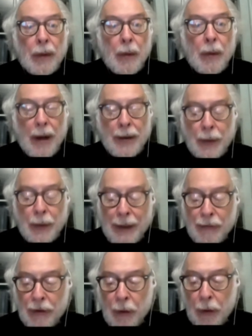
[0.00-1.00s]
we want to
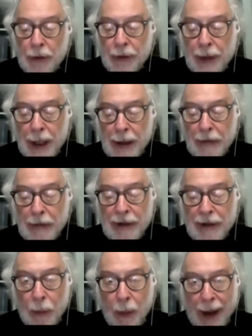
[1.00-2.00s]
introduce
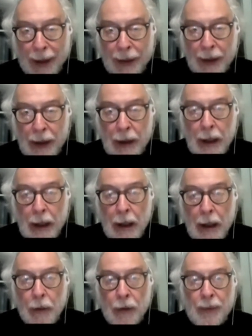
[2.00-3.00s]
Hilary Wynn,
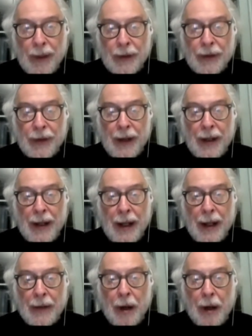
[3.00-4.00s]
who's been sitting
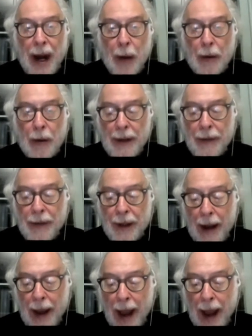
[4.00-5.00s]
in on our
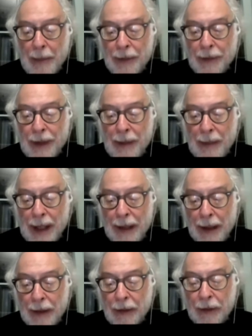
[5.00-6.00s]
Ithaca Amnesty
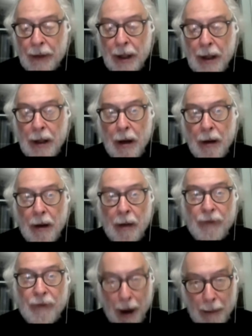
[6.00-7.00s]
meetings
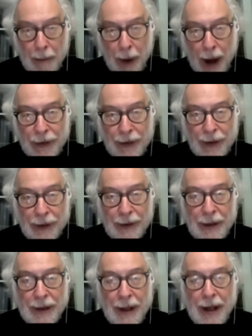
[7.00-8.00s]
from
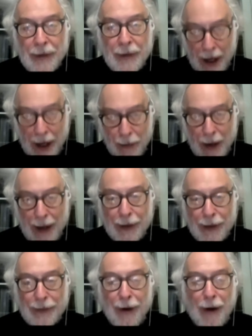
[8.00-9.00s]
Boston, not quite
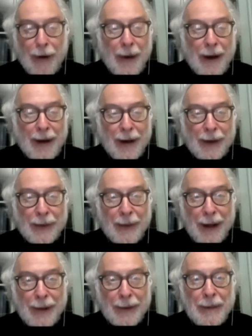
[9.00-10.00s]
as far away as
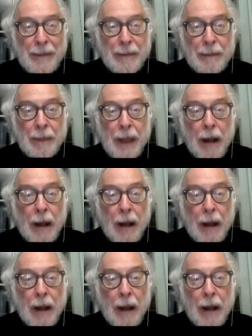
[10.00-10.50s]
Michael.